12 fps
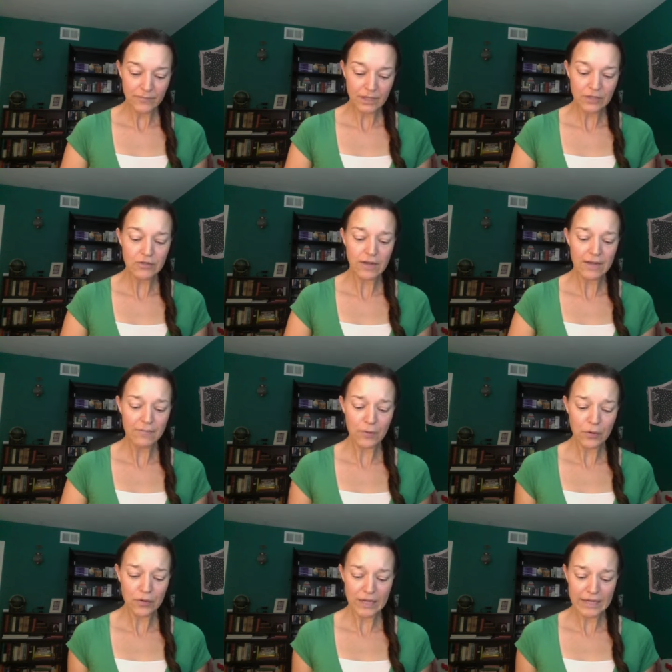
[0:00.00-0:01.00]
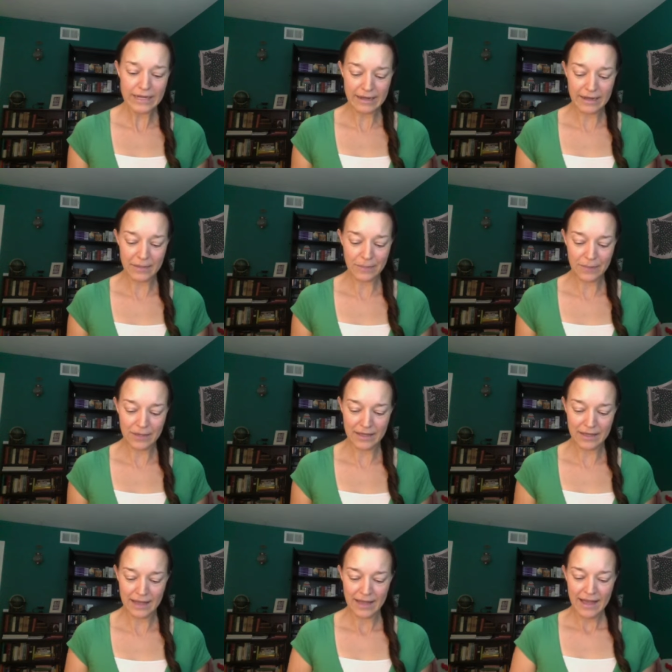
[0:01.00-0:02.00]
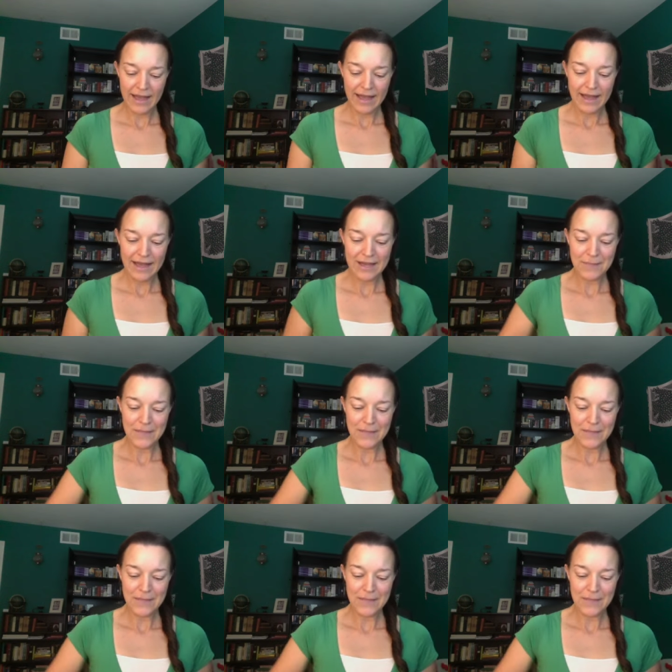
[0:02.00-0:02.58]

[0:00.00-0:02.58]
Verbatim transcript: So I've broken it up um,